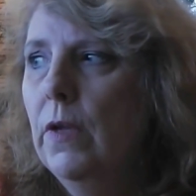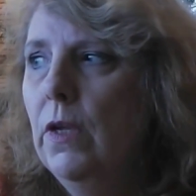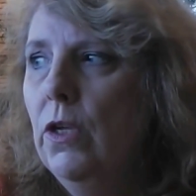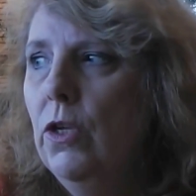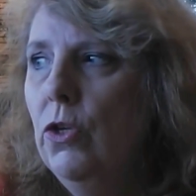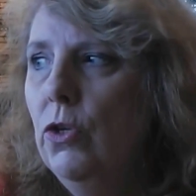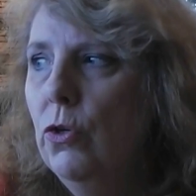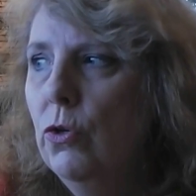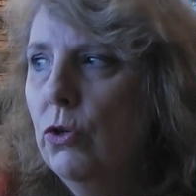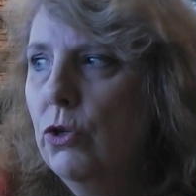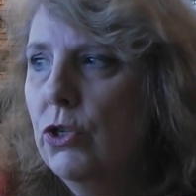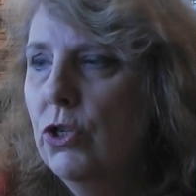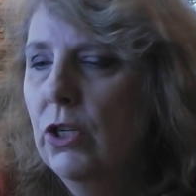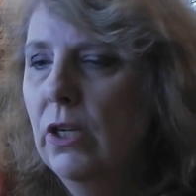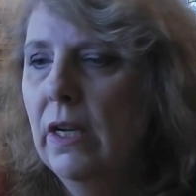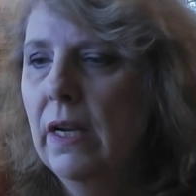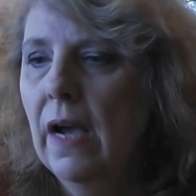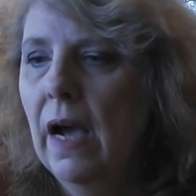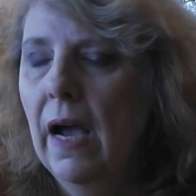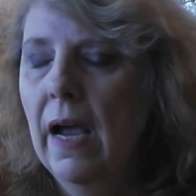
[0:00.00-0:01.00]

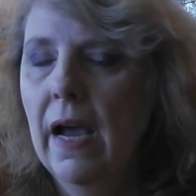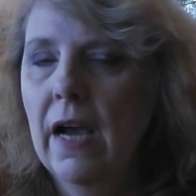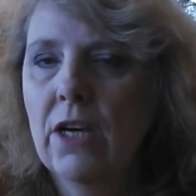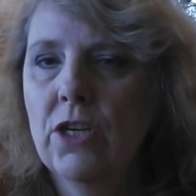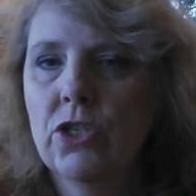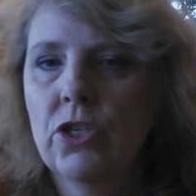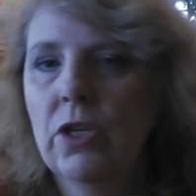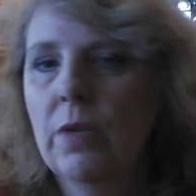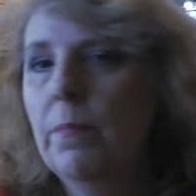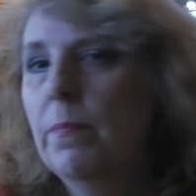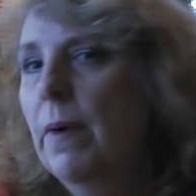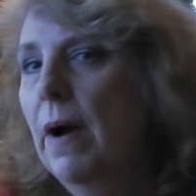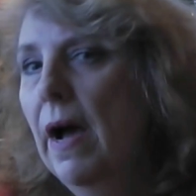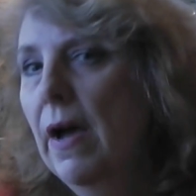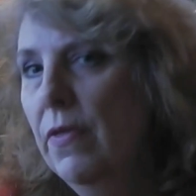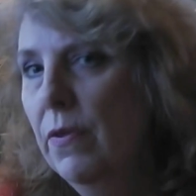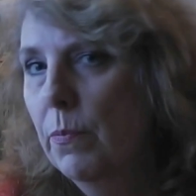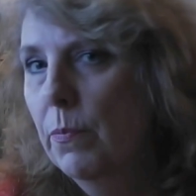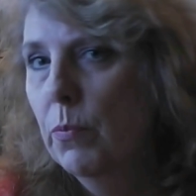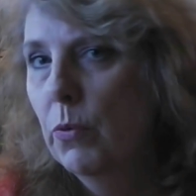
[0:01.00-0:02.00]
Usually I actually
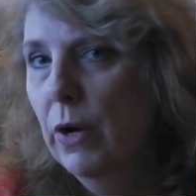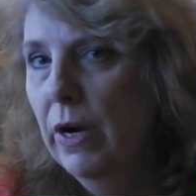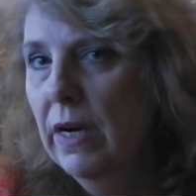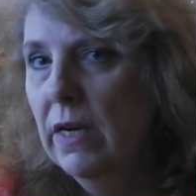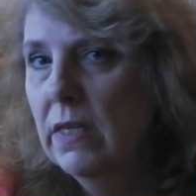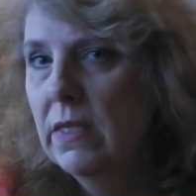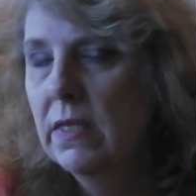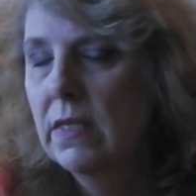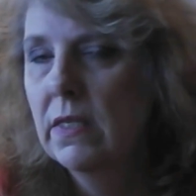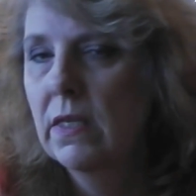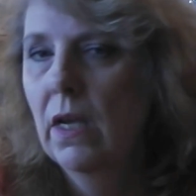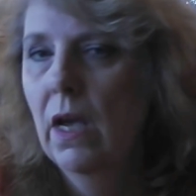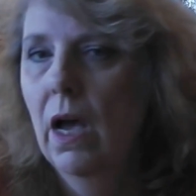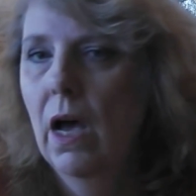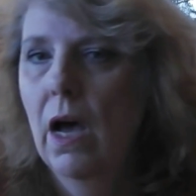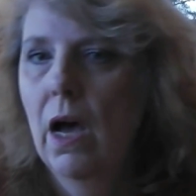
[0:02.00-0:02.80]
buy the bricks.